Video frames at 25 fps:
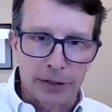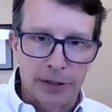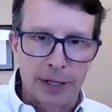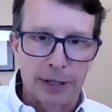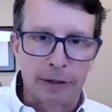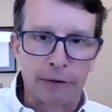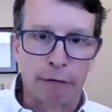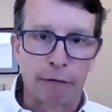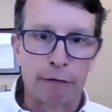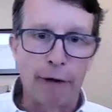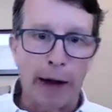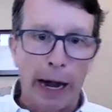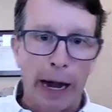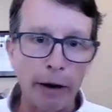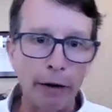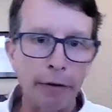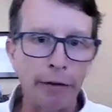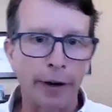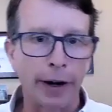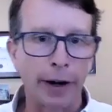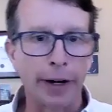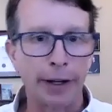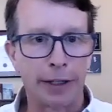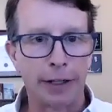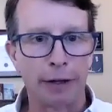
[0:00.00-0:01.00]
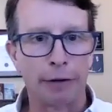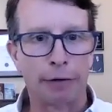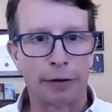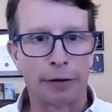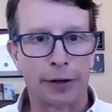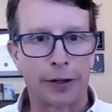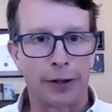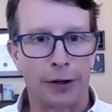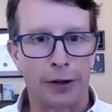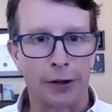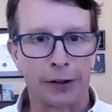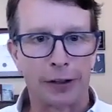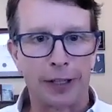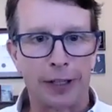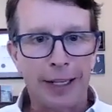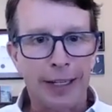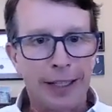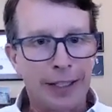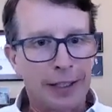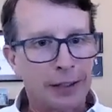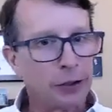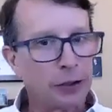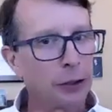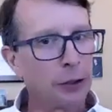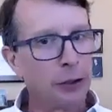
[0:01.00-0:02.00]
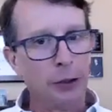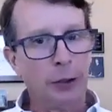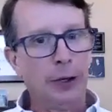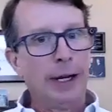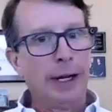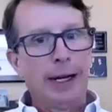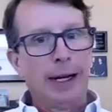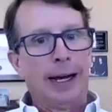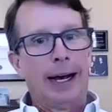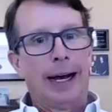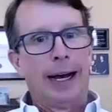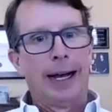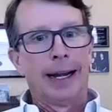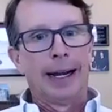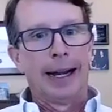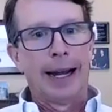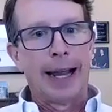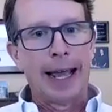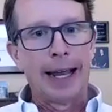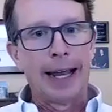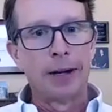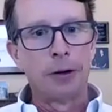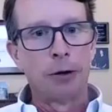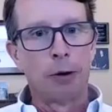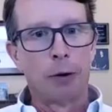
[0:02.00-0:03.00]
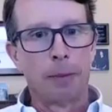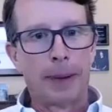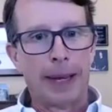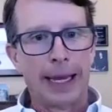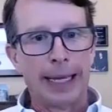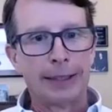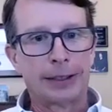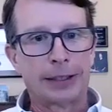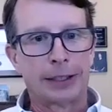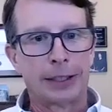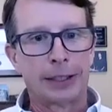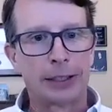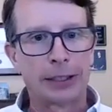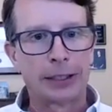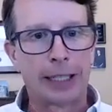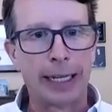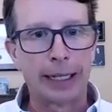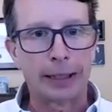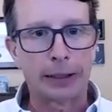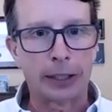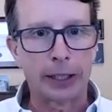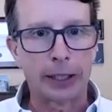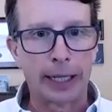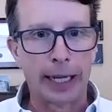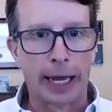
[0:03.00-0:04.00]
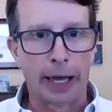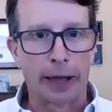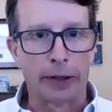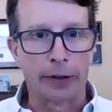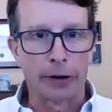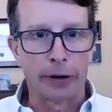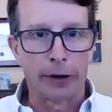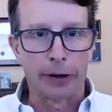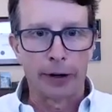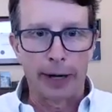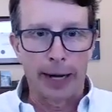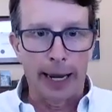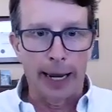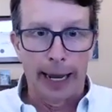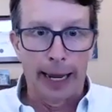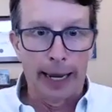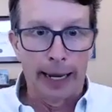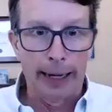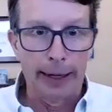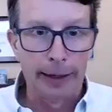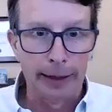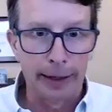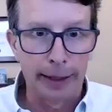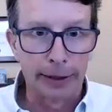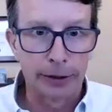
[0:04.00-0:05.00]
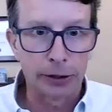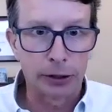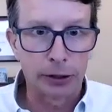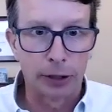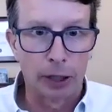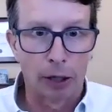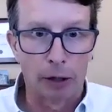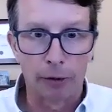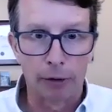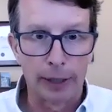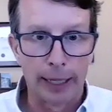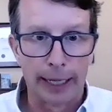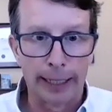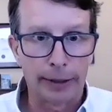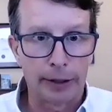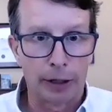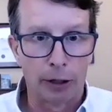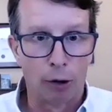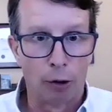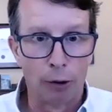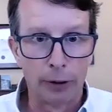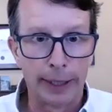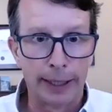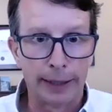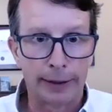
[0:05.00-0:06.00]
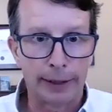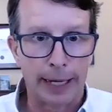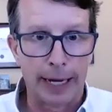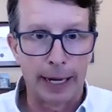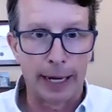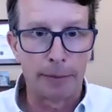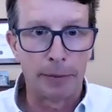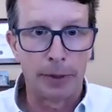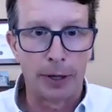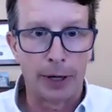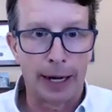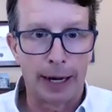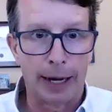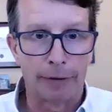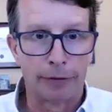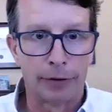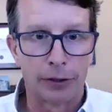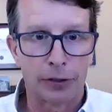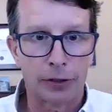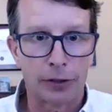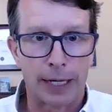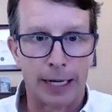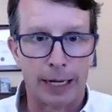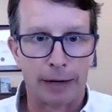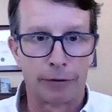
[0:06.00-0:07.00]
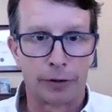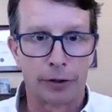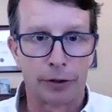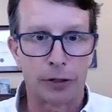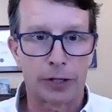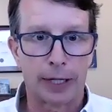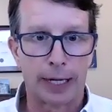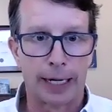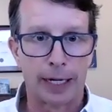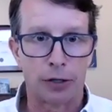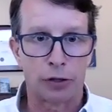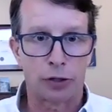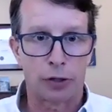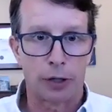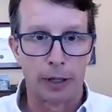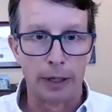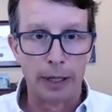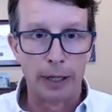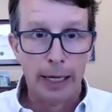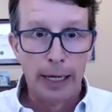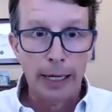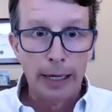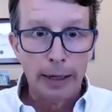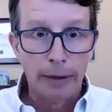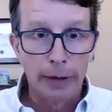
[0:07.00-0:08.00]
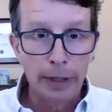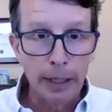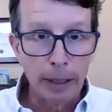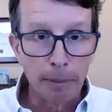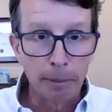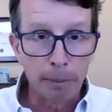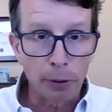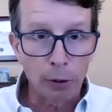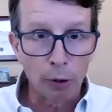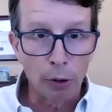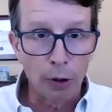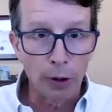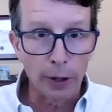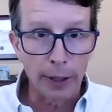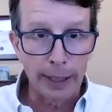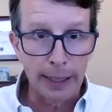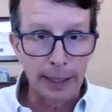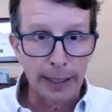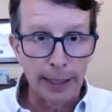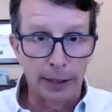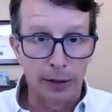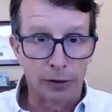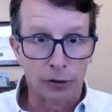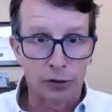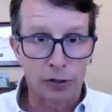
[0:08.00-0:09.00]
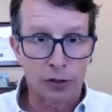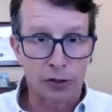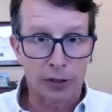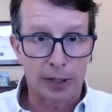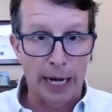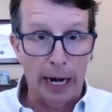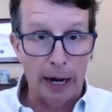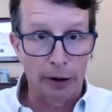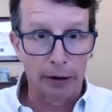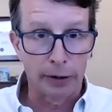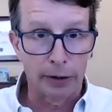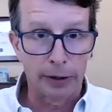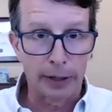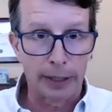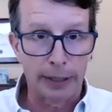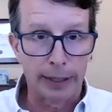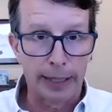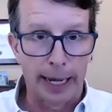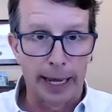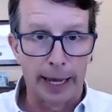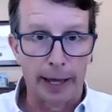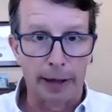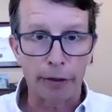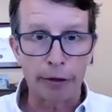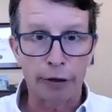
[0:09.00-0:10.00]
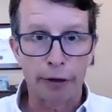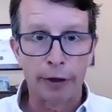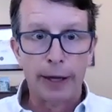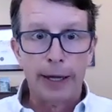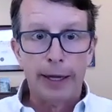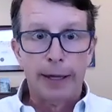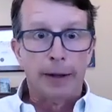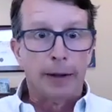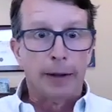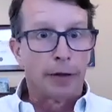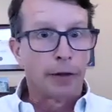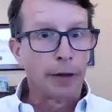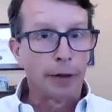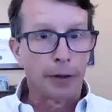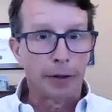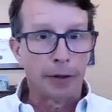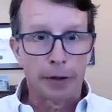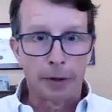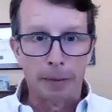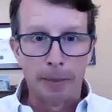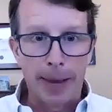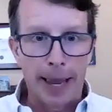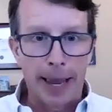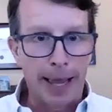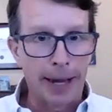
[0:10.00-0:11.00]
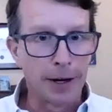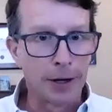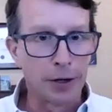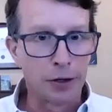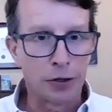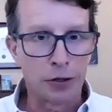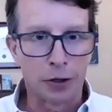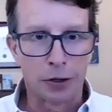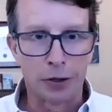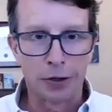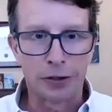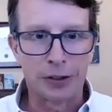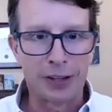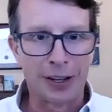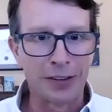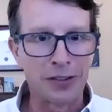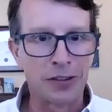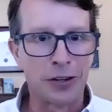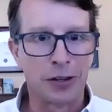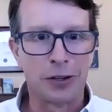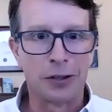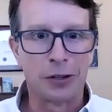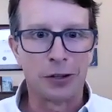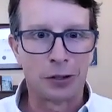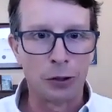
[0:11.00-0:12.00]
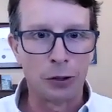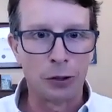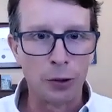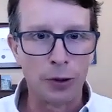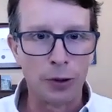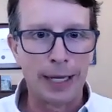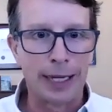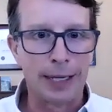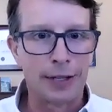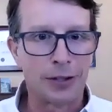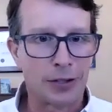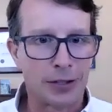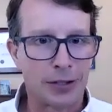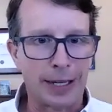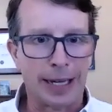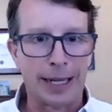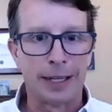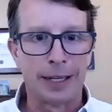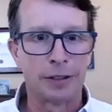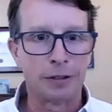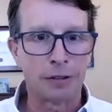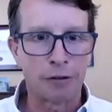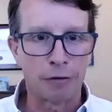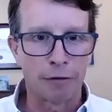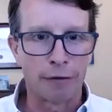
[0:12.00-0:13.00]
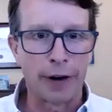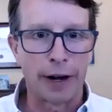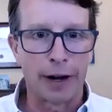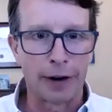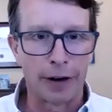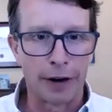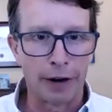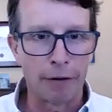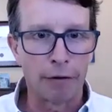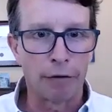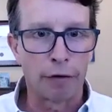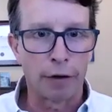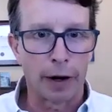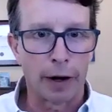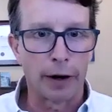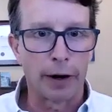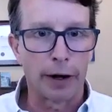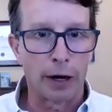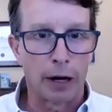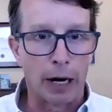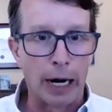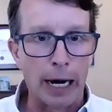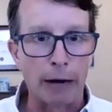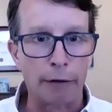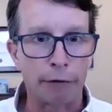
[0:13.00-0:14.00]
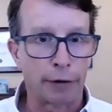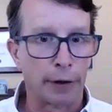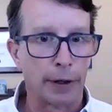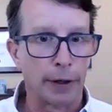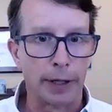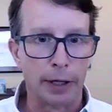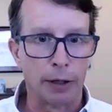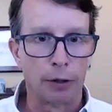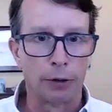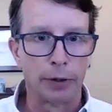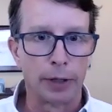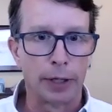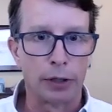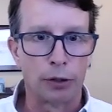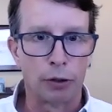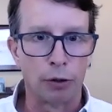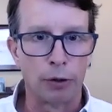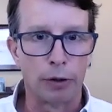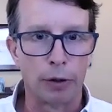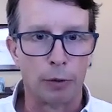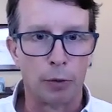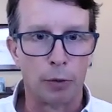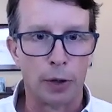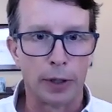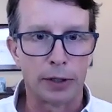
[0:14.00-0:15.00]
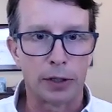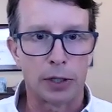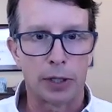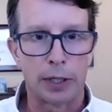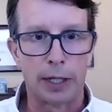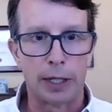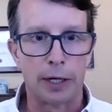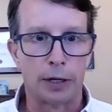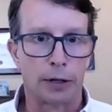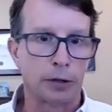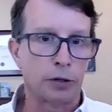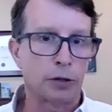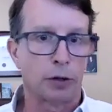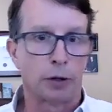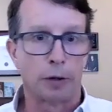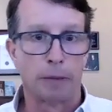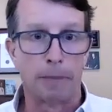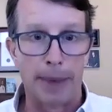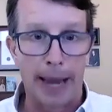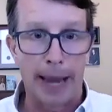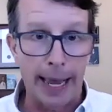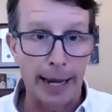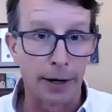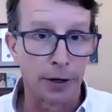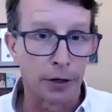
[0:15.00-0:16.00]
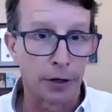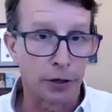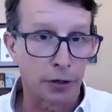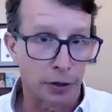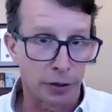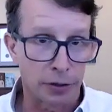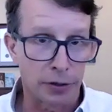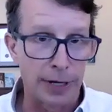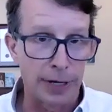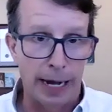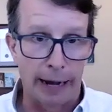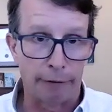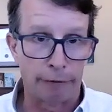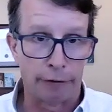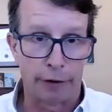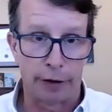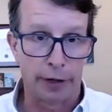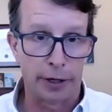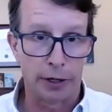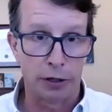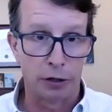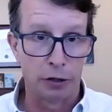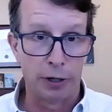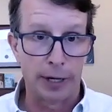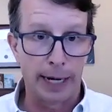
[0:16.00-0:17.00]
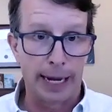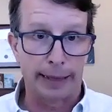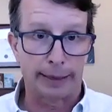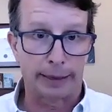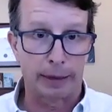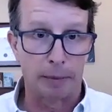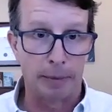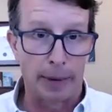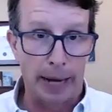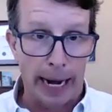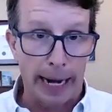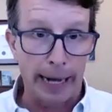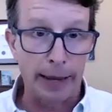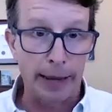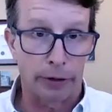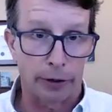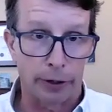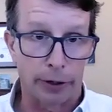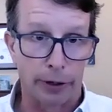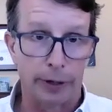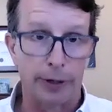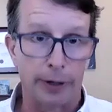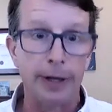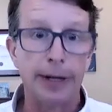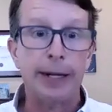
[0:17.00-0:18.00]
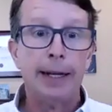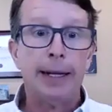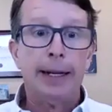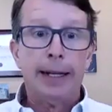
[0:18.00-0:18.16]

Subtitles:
It's very, very difficult to, on an annual basis, get together, and it's the only time you have this conversation. The employee is scared to death. The manager doesn't do these things very, very often. They only do them once a year, so the manager is not very good at them either.